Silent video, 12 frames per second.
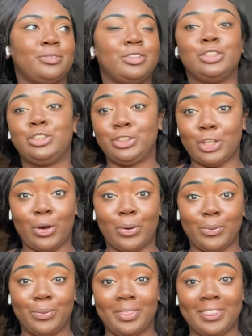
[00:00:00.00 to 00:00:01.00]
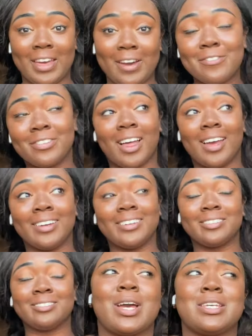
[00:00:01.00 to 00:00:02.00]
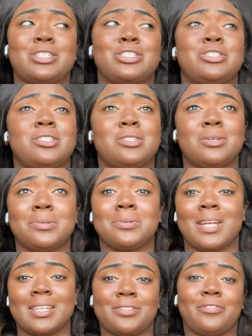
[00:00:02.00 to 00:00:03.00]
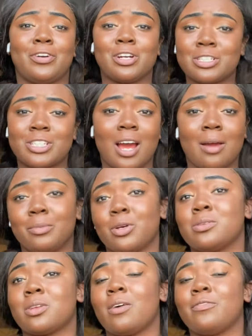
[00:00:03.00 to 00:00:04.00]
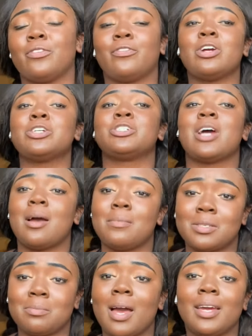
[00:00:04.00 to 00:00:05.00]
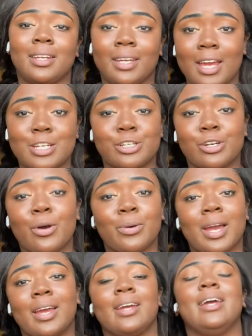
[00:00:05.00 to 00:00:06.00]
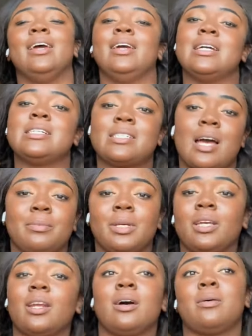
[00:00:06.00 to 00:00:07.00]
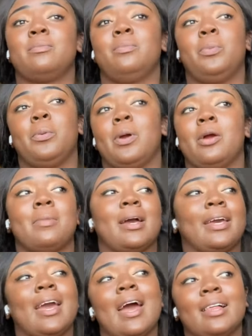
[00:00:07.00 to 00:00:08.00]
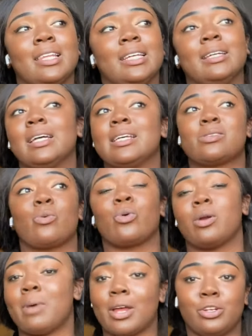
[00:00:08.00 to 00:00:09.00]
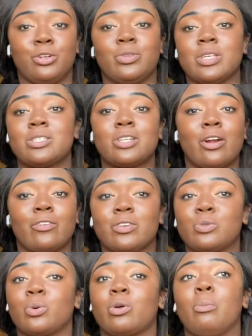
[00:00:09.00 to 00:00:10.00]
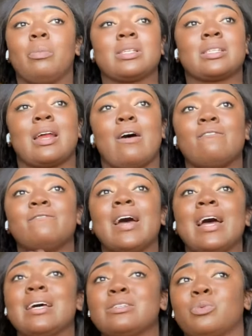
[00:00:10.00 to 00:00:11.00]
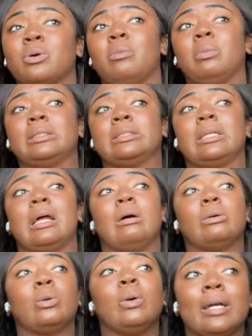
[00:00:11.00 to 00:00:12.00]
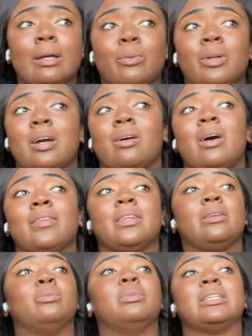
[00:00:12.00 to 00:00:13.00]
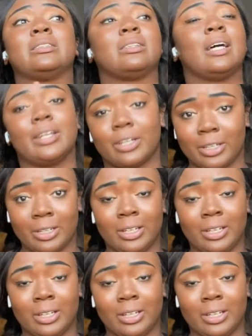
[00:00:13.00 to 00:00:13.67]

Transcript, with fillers: So that flight, as soon as the first chime goes off, the first chime is my indication, okay, it's time to get up, prepare my galley, because we're about to do this service. We're going to bust it out fast, we're going to bust it out quick, and we're not going to have to do much later,